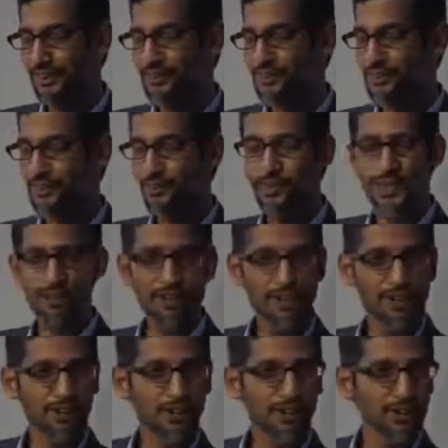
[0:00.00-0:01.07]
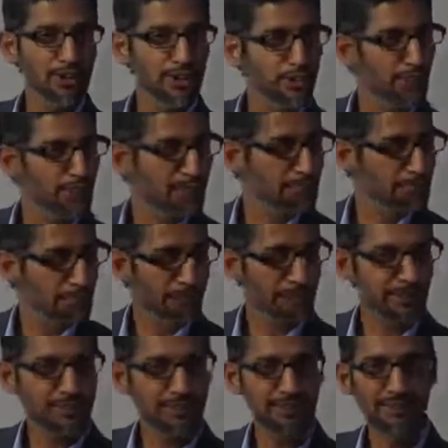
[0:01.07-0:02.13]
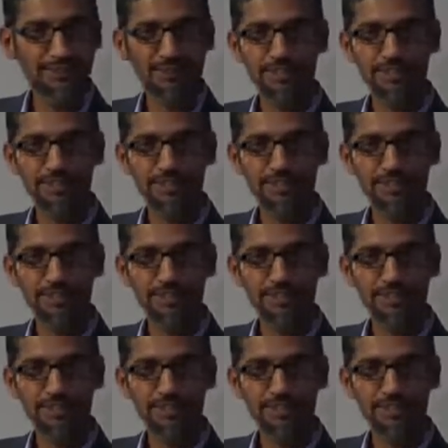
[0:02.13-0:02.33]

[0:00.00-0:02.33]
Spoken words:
So the only way you're going to do it better